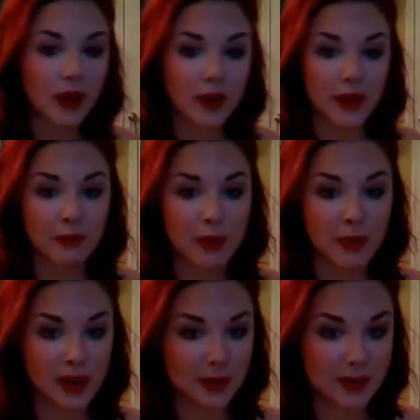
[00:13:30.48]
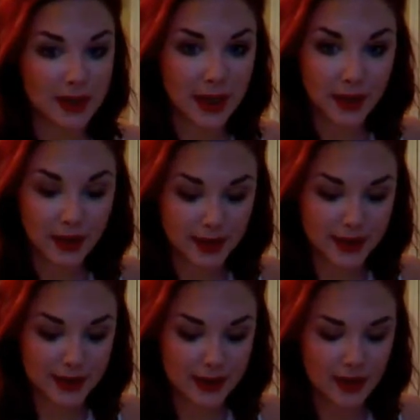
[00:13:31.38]
And then rub my lips together because
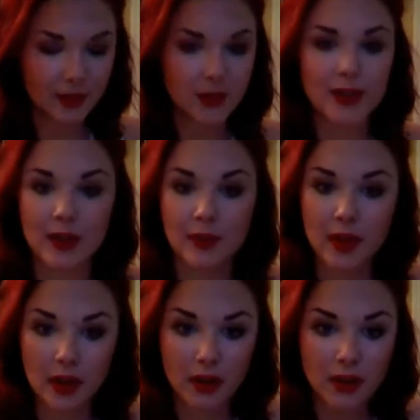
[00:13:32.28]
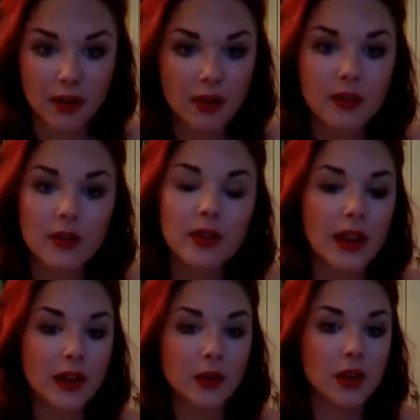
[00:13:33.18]
this is definitely something
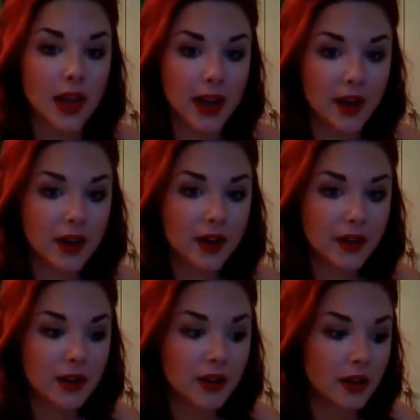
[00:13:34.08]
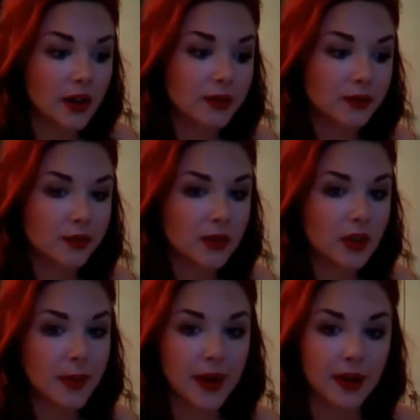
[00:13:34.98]
that you'll layer
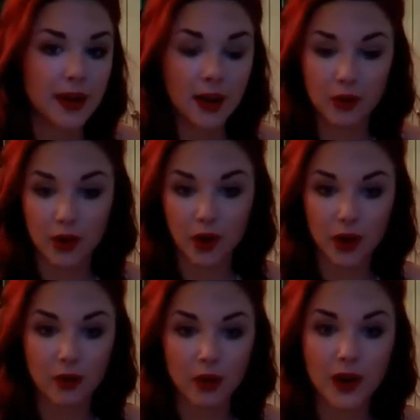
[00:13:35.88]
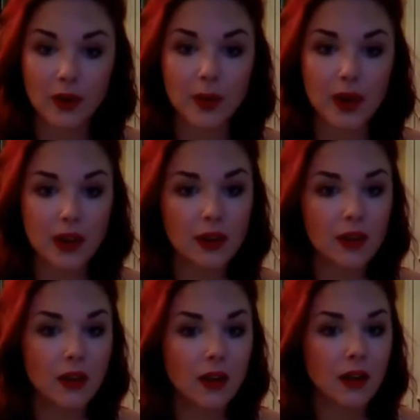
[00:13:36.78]
depending on how dark you want it to be.
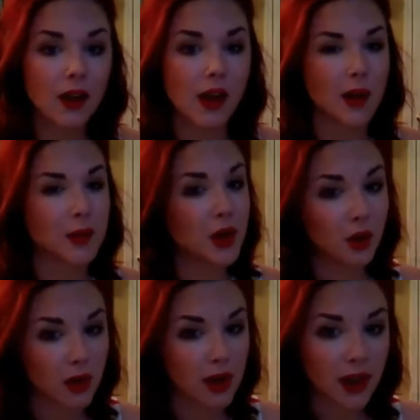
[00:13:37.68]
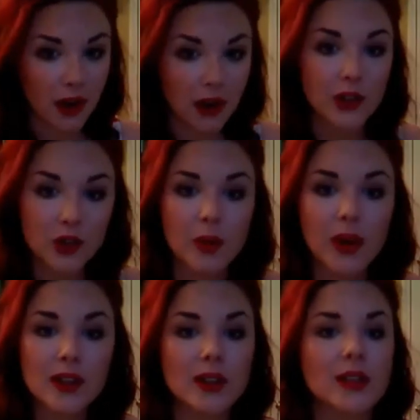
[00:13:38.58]
You don't want to layer it too
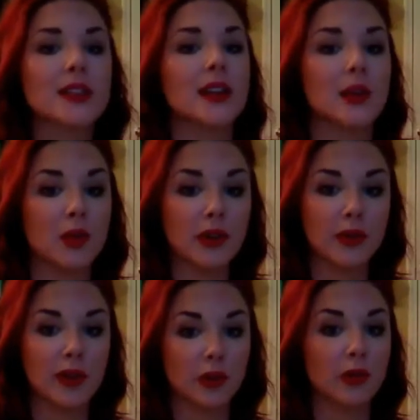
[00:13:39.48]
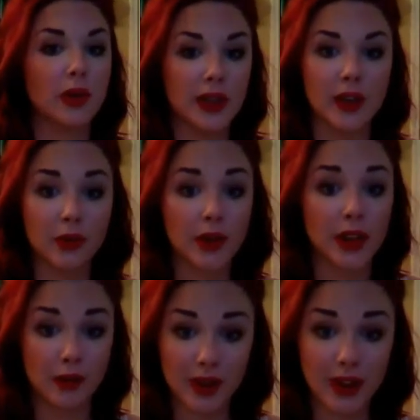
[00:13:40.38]
much because then it will feel really
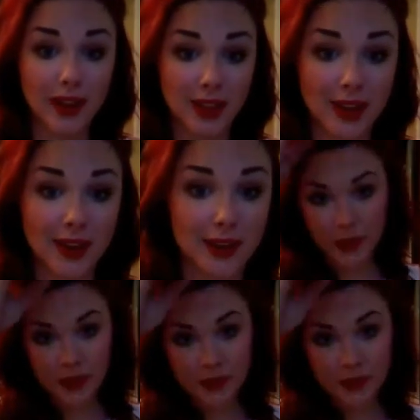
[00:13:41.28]
thick.